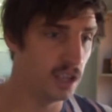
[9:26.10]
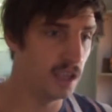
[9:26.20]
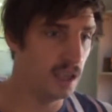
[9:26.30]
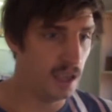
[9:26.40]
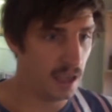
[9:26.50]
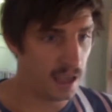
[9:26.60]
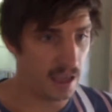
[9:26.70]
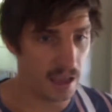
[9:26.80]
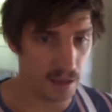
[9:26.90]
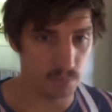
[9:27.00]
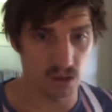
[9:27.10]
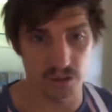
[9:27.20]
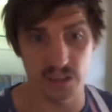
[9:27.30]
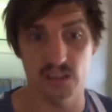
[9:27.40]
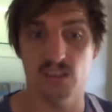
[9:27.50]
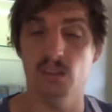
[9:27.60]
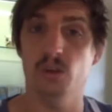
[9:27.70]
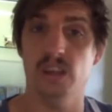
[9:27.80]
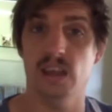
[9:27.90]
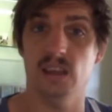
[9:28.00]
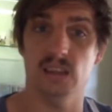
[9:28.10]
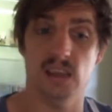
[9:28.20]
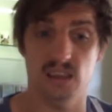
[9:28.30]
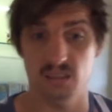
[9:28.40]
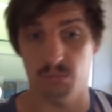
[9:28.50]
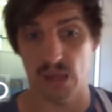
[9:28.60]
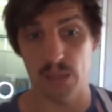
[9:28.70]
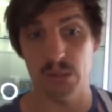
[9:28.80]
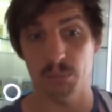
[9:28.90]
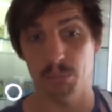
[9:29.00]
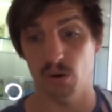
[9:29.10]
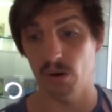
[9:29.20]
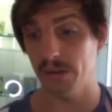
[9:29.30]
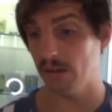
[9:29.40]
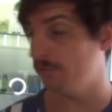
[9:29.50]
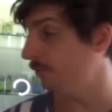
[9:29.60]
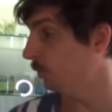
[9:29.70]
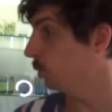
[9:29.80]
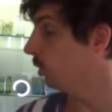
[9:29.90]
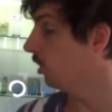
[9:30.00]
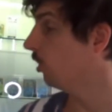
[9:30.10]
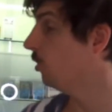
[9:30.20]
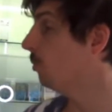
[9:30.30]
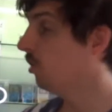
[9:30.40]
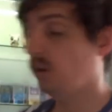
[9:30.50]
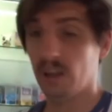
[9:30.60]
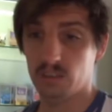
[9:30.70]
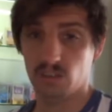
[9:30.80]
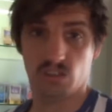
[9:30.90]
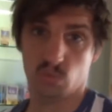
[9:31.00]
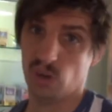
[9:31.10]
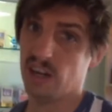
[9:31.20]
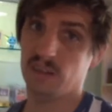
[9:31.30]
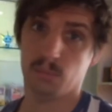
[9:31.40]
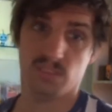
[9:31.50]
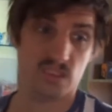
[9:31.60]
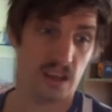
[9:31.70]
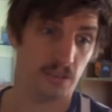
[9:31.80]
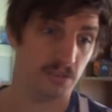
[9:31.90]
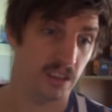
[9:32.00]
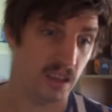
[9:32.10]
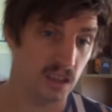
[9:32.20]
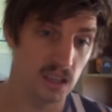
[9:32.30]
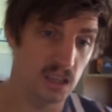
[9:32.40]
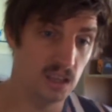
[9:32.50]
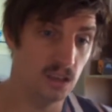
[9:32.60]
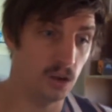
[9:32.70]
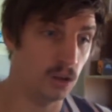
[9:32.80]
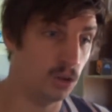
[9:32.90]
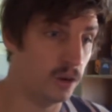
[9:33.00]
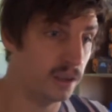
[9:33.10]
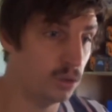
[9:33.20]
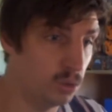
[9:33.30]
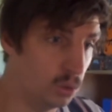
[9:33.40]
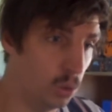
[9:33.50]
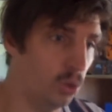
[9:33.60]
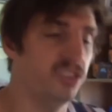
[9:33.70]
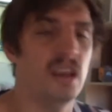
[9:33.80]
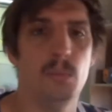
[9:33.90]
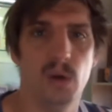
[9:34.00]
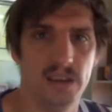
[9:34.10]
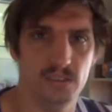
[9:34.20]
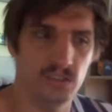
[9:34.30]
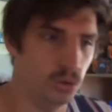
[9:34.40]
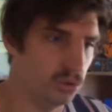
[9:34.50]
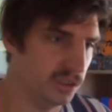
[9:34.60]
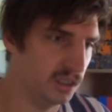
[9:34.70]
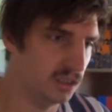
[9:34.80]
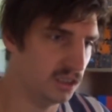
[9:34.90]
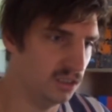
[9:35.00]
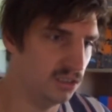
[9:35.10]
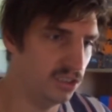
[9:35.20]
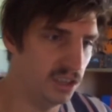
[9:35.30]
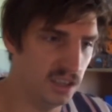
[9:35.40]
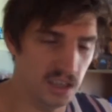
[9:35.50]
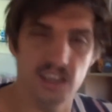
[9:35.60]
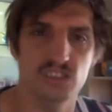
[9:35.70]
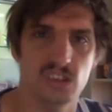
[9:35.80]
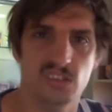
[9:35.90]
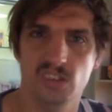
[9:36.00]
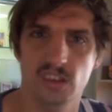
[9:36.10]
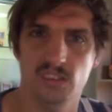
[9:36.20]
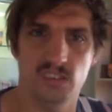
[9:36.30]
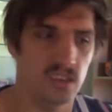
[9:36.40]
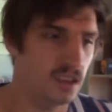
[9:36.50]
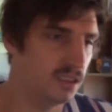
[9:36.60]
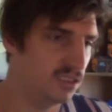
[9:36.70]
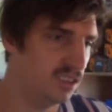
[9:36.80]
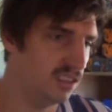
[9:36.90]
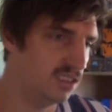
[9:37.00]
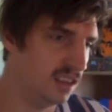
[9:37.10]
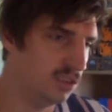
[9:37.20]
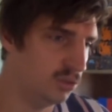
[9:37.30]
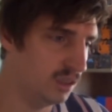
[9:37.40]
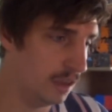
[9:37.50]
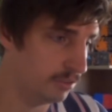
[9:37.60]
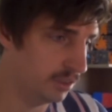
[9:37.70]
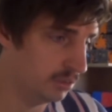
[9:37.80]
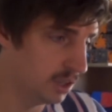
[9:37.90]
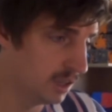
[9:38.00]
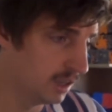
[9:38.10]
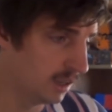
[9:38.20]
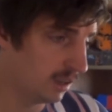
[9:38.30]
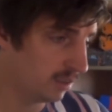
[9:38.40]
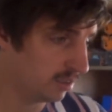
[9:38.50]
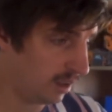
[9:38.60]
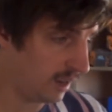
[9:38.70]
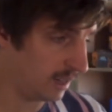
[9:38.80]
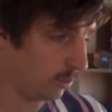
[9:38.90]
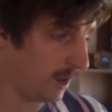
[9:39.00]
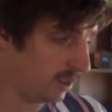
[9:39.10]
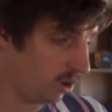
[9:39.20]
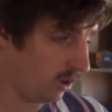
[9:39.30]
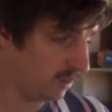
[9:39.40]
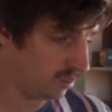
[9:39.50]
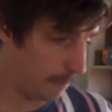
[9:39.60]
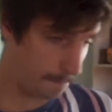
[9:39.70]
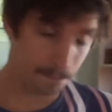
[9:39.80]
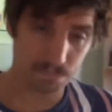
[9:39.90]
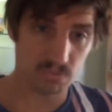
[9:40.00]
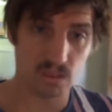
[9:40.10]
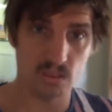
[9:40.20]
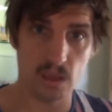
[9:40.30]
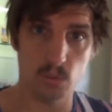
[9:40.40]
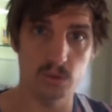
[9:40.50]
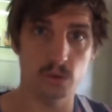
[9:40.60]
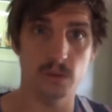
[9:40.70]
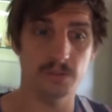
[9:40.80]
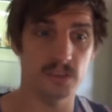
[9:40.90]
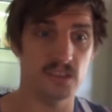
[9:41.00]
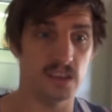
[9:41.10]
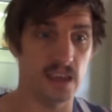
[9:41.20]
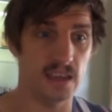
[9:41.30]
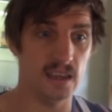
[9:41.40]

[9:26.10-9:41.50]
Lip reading: I need to look at getting maybe a binder for all my just random stuff that I like, or some way of storing it, because it just sits there doing nothing. So anyway, guys, that will do it for today.